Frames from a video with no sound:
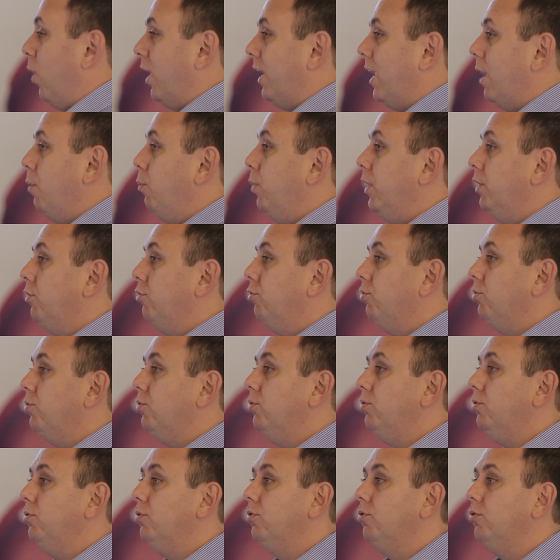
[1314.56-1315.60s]
can we
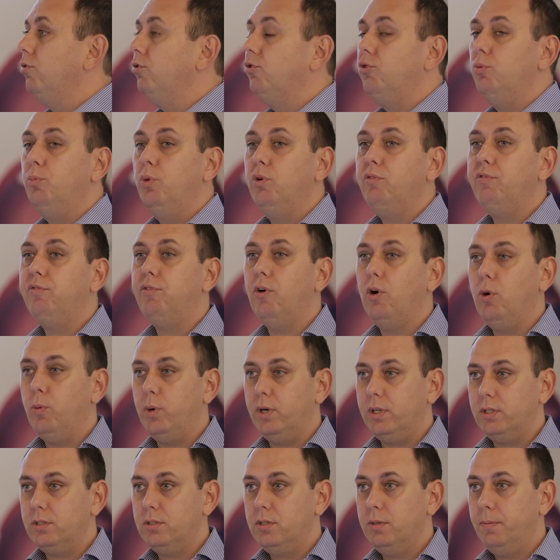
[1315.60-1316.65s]
do to move
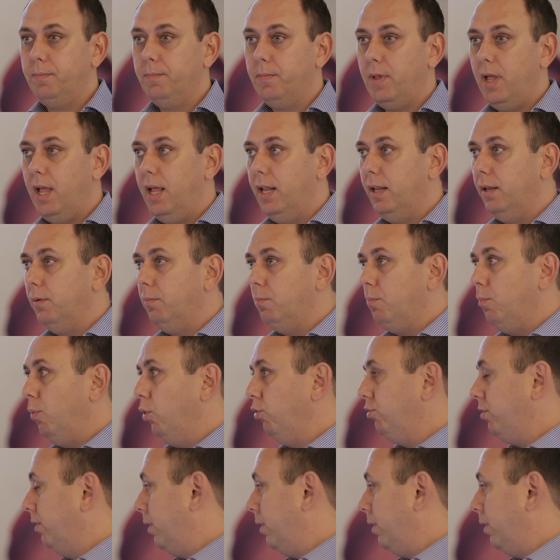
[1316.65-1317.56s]
forward? And most of the